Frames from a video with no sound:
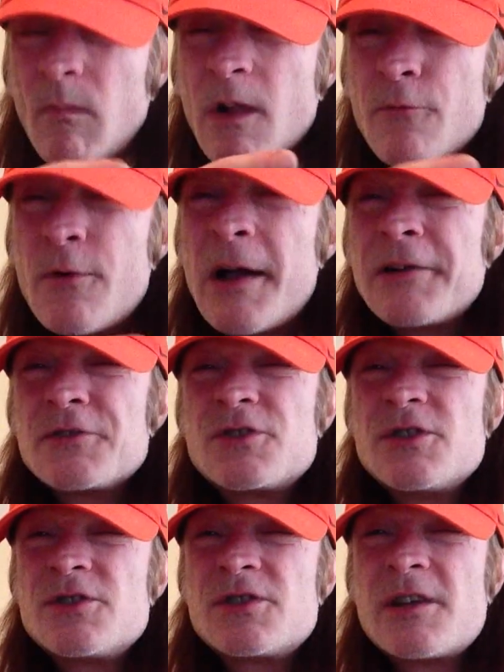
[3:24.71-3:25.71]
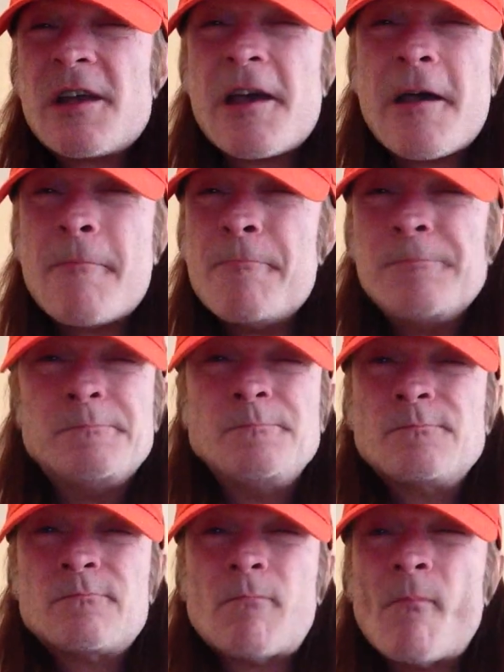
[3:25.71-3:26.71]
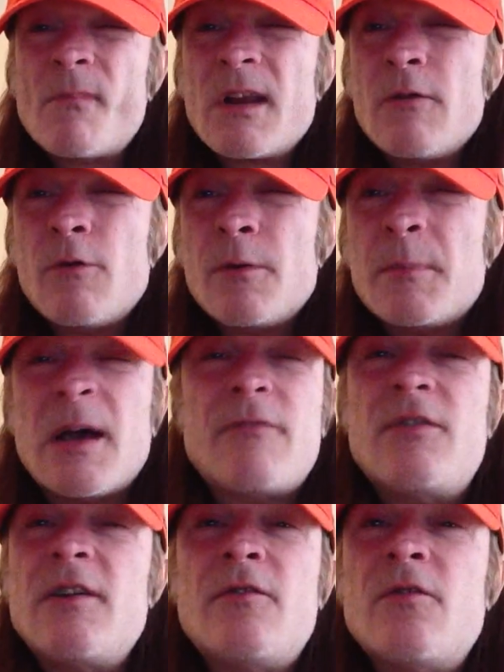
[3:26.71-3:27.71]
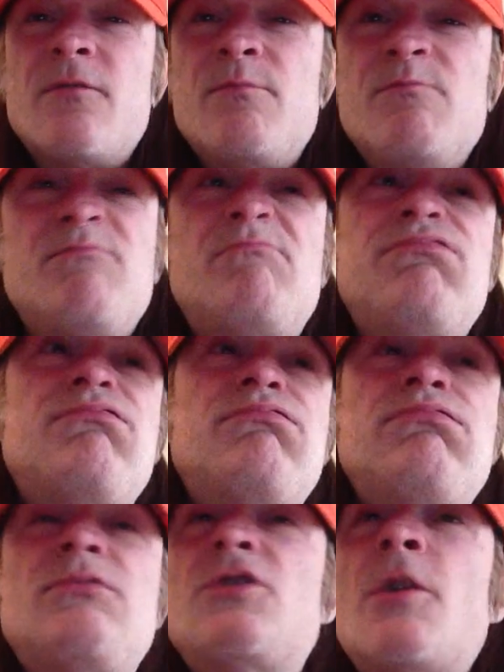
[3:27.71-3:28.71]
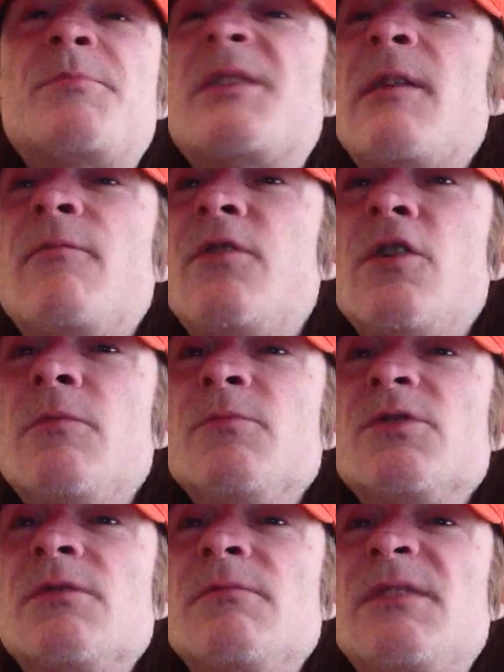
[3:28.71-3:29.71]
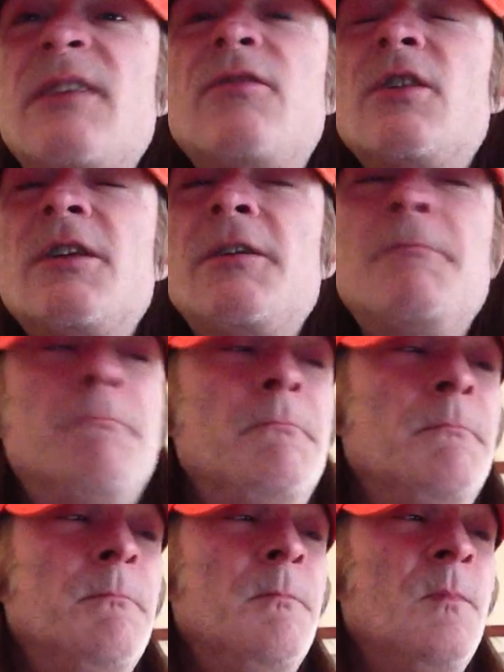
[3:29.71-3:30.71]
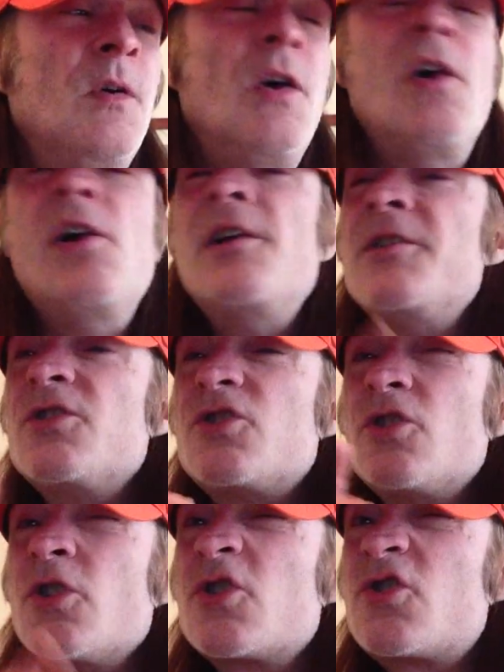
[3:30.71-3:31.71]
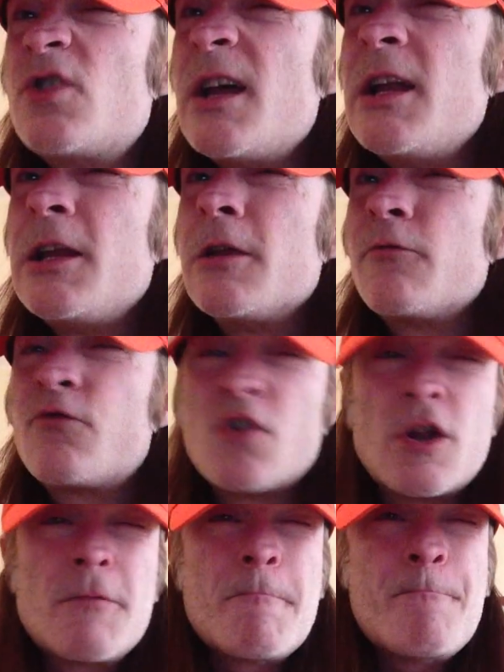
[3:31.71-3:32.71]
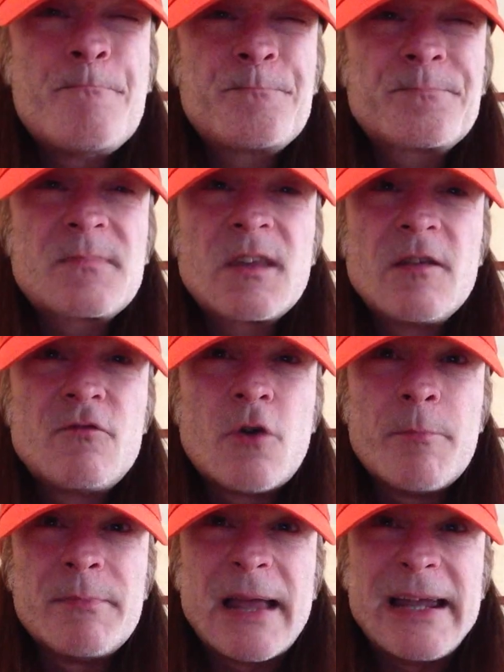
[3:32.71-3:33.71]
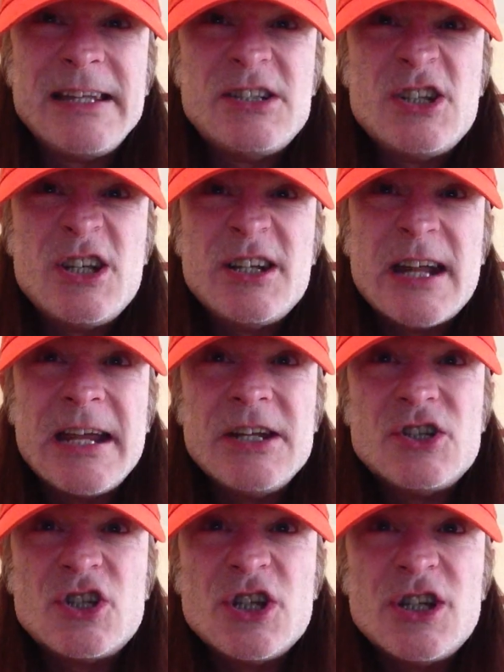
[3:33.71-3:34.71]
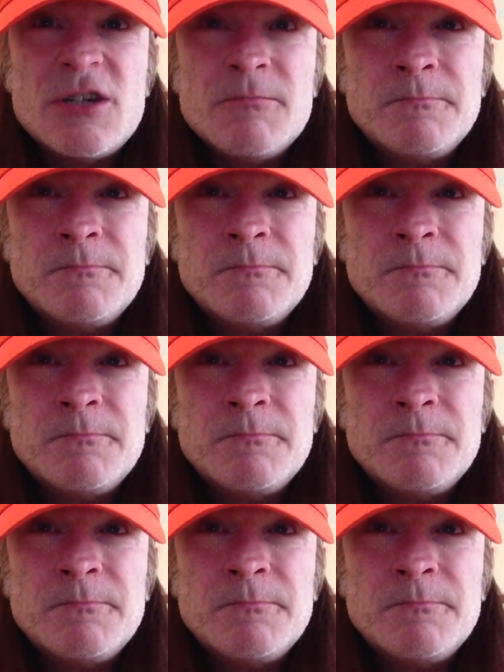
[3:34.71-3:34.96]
ranks as one of my favourite top 10 films, definitely. It's an Australian film from 1980.